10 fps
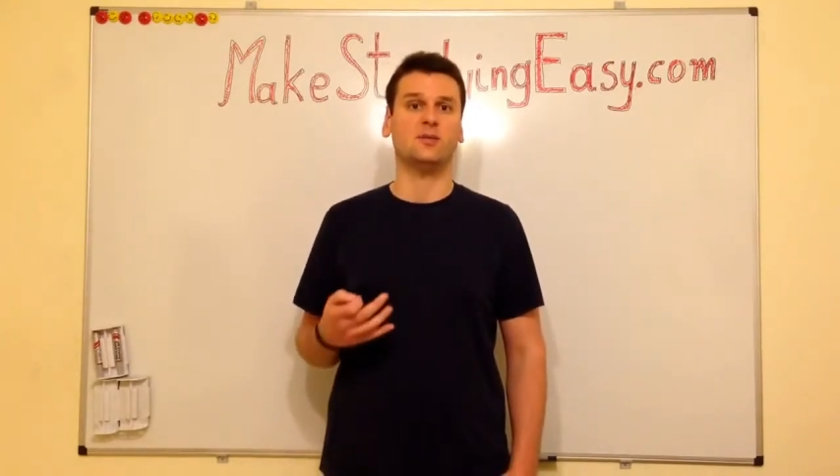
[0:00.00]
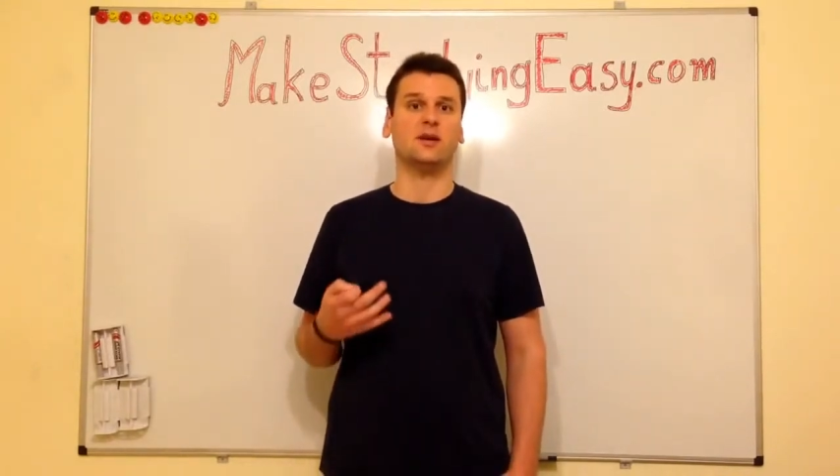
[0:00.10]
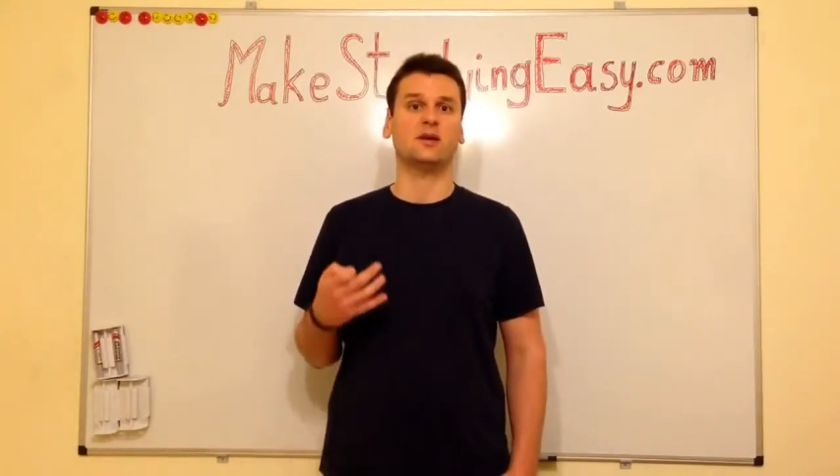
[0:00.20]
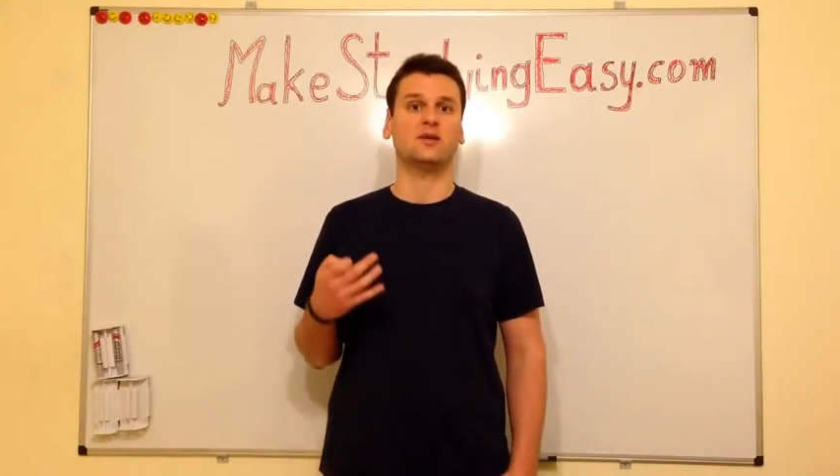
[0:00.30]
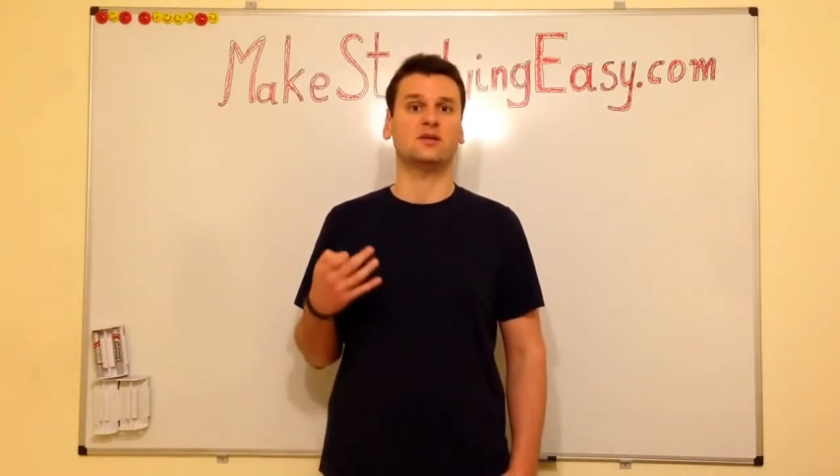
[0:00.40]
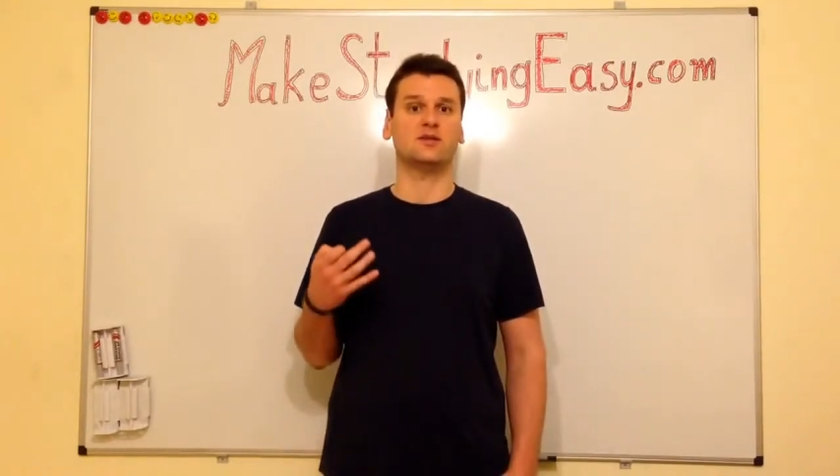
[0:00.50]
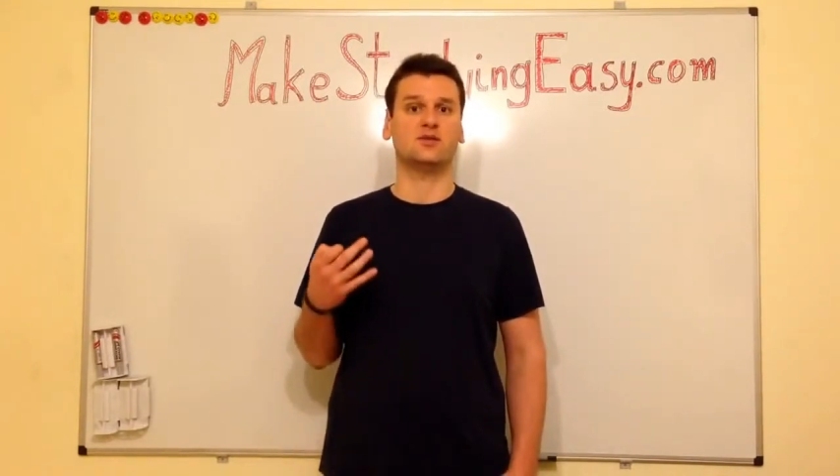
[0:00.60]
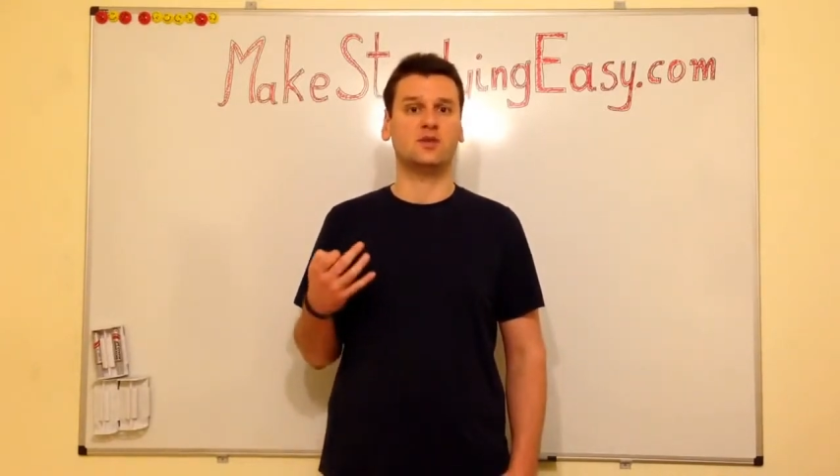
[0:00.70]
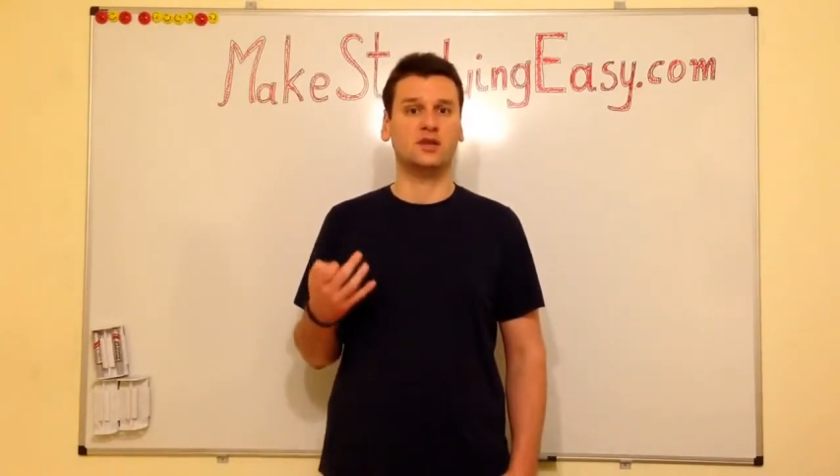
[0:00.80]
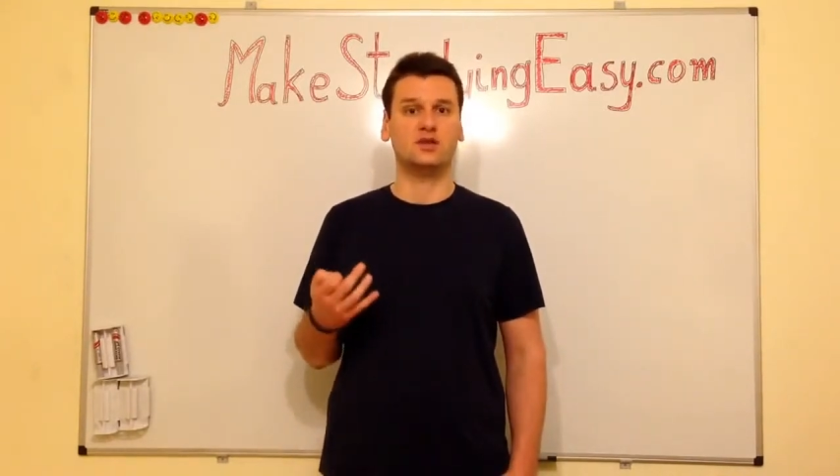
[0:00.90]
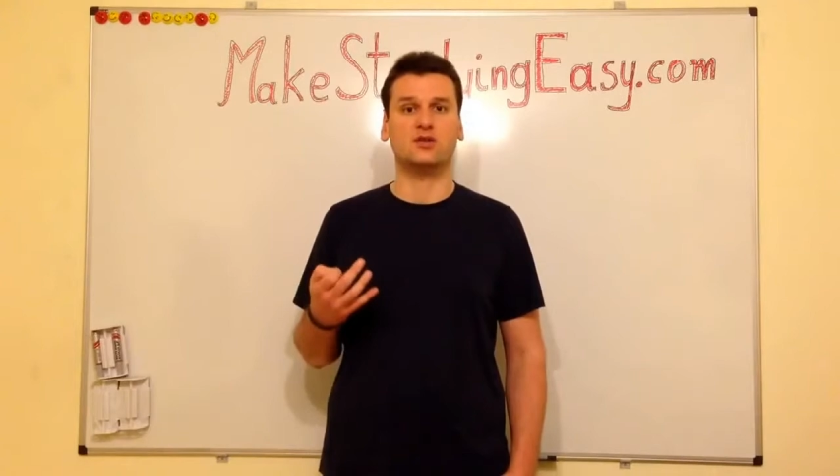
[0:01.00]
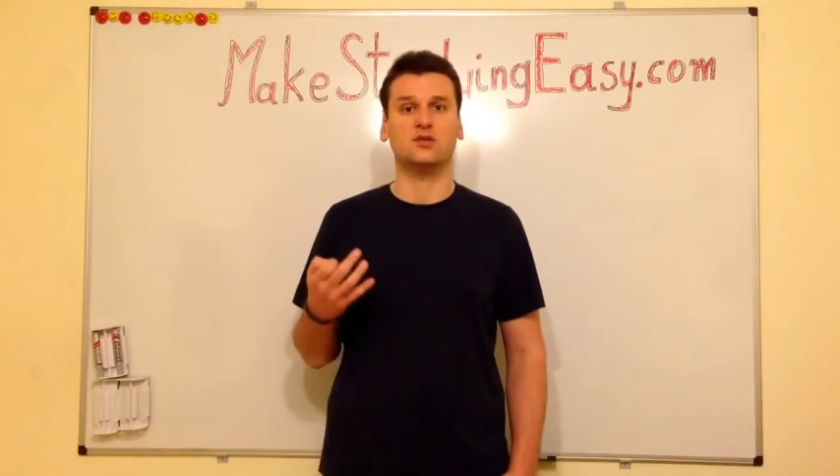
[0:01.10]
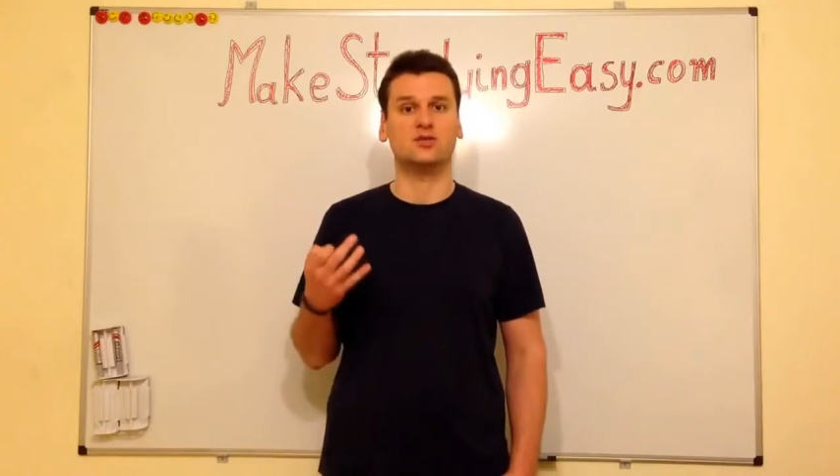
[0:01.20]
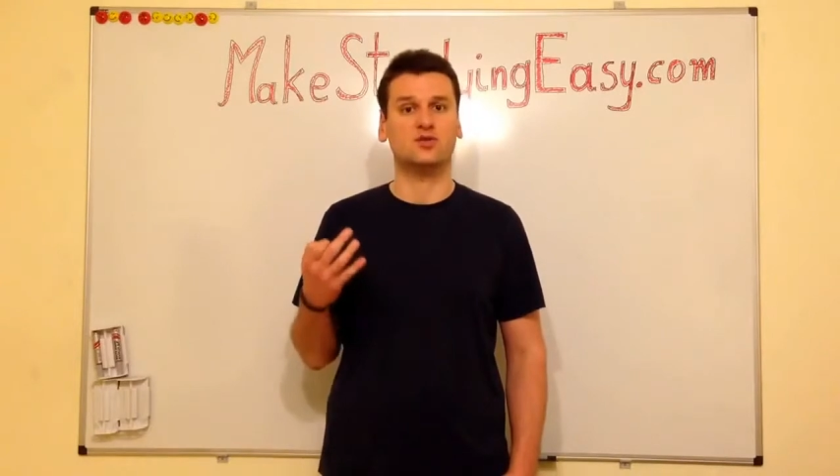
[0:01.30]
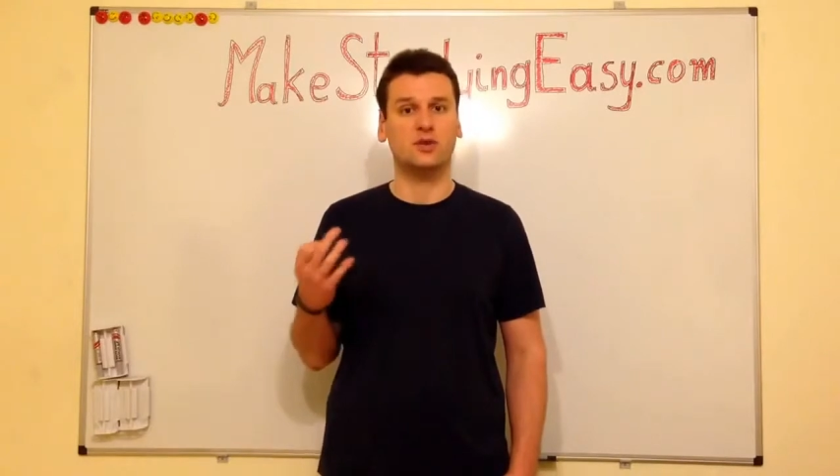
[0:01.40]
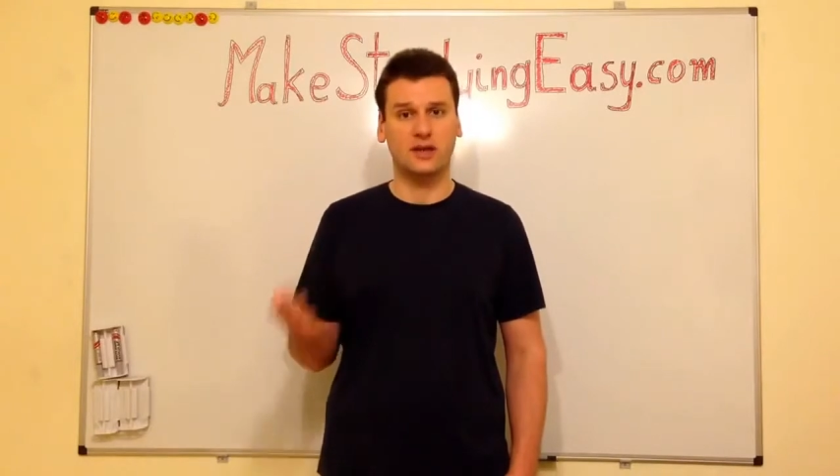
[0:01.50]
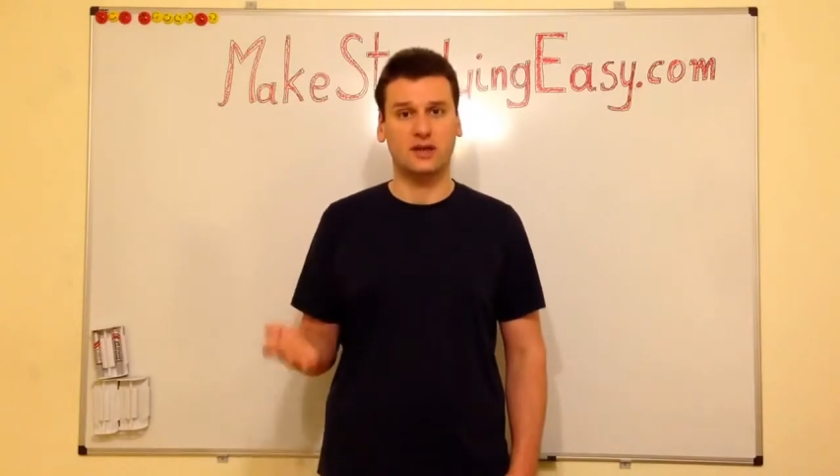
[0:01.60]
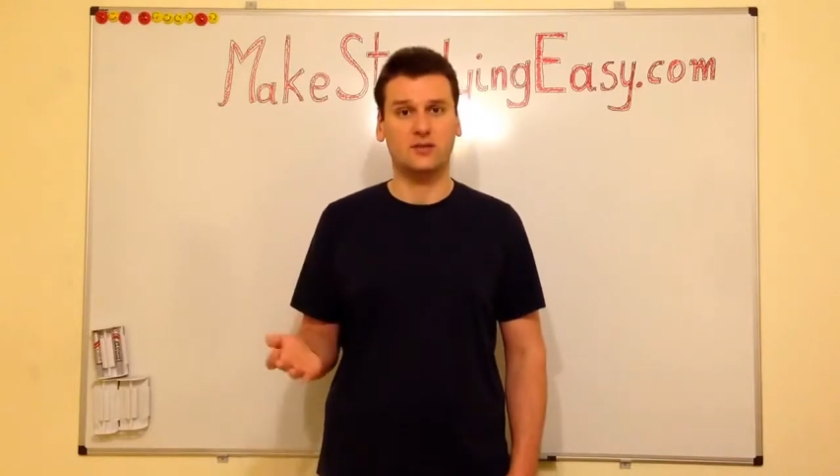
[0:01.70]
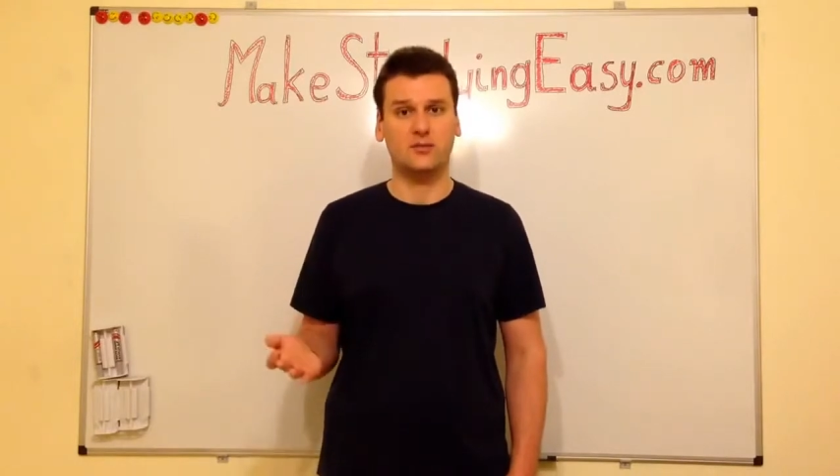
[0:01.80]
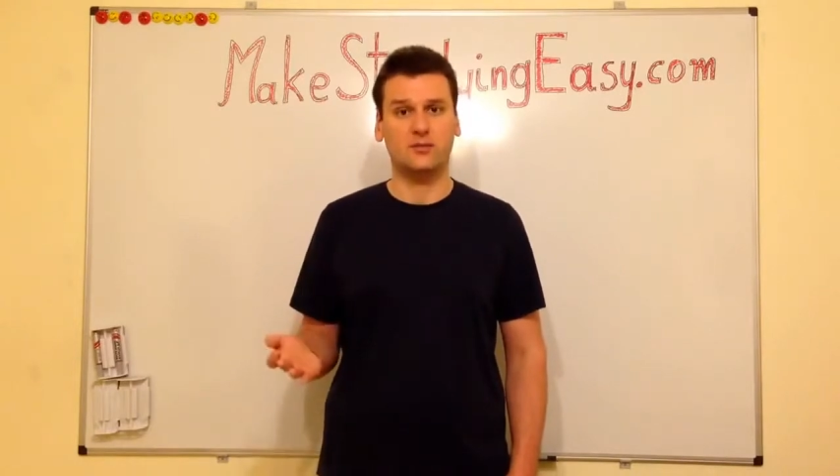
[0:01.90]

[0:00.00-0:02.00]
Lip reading: my concentration on track,